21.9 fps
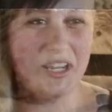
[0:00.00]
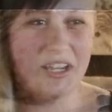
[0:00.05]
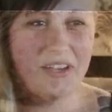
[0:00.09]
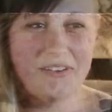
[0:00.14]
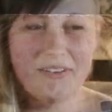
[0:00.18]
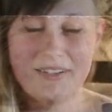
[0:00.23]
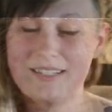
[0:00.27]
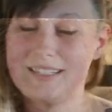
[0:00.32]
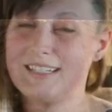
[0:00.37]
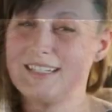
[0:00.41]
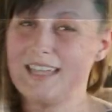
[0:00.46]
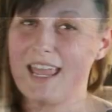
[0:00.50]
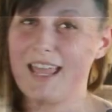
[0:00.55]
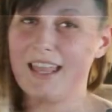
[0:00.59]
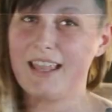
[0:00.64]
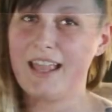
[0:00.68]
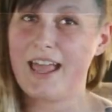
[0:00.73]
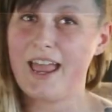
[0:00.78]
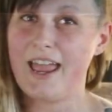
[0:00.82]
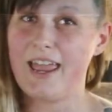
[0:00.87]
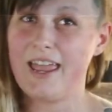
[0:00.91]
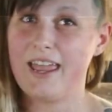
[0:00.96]
of you and say,
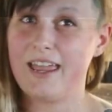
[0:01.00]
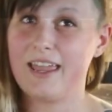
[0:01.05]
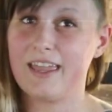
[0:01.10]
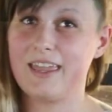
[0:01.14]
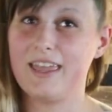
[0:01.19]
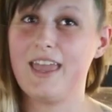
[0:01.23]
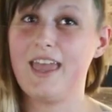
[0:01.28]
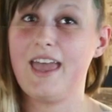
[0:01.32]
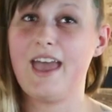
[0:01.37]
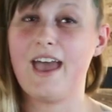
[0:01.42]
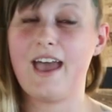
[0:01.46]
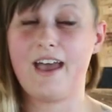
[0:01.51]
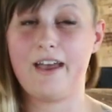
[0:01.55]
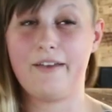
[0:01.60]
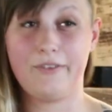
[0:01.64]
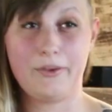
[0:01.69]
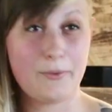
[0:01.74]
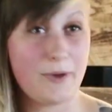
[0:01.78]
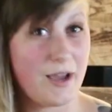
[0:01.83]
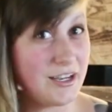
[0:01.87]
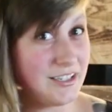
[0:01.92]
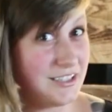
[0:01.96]
like, have
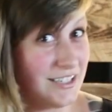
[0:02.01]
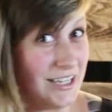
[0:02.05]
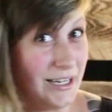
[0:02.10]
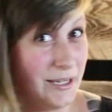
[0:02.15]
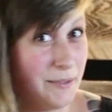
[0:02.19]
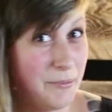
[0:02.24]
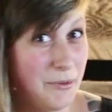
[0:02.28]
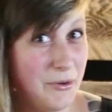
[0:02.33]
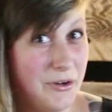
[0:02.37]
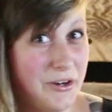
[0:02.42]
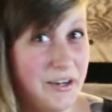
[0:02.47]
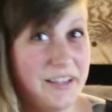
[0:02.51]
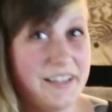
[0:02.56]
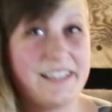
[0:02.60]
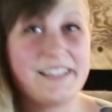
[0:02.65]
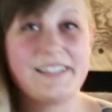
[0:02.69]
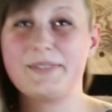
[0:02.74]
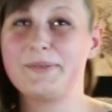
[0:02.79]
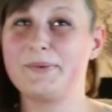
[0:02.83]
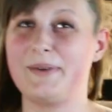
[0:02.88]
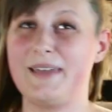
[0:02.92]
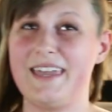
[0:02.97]
you watched any porn
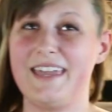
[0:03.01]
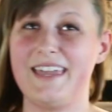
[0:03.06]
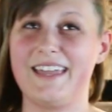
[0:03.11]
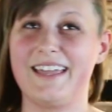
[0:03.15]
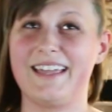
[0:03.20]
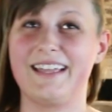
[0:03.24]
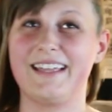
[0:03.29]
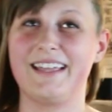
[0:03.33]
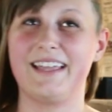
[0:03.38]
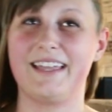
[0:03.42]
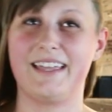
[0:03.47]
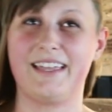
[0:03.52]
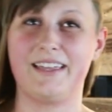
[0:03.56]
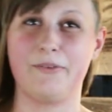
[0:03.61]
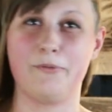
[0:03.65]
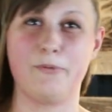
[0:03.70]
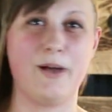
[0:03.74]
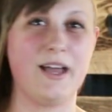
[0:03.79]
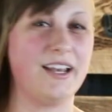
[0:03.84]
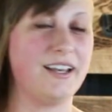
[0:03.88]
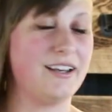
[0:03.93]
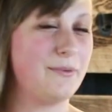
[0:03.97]
this week?
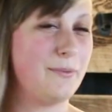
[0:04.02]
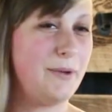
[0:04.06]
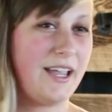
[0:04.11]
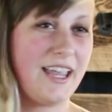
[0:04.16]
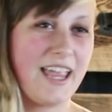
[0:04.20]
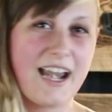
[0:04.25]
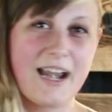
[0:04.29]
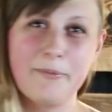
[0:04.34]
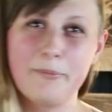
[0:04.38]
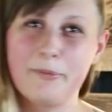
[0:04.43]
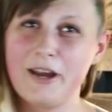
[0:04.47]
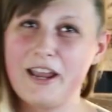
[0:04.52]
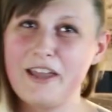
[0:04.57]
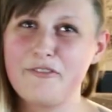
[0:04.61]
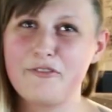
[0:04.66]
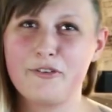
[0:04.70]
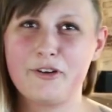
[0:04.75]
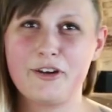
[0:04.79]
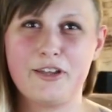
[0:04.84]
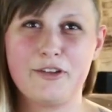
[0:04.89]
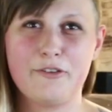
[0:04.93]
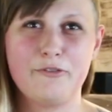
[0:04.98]
What can I pray
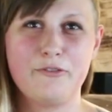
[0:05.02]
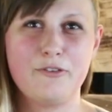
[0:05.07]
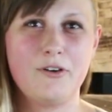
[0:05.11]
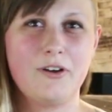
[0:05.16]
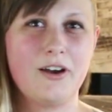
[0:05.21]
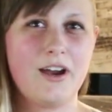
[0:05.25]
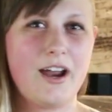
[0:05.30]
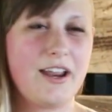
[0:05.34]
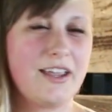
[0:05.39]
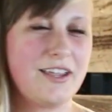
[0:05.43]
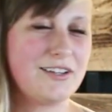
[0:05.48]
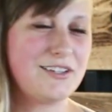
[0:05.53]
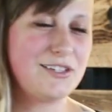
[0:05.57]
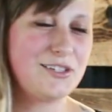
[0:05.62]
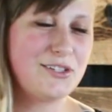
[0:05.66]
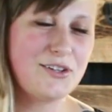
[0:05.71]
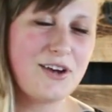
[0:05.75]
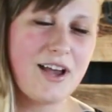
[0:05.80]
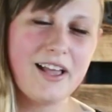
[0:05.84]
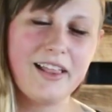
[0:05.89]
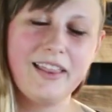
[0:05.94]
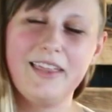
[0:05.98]
for you for? Are you
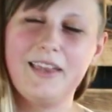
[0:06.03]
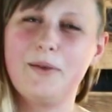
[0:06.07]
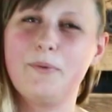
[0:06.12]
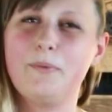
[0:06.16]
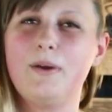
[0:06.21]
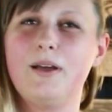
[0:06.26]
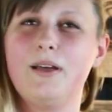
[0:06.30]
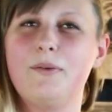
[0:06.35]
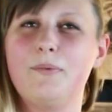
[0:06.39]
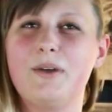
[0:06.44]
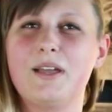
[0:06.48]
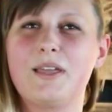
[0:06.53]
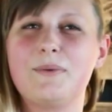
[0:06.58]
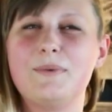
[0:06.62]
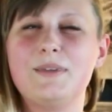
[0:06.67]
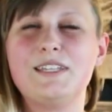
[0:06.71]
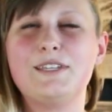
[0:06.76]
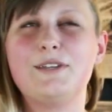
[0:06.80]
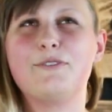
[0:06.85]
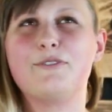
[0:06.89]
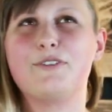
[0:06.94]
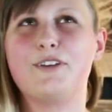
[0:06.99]
struggling? What can
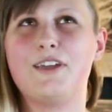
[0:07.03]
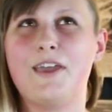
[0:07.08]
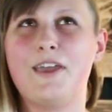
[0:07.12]
we do for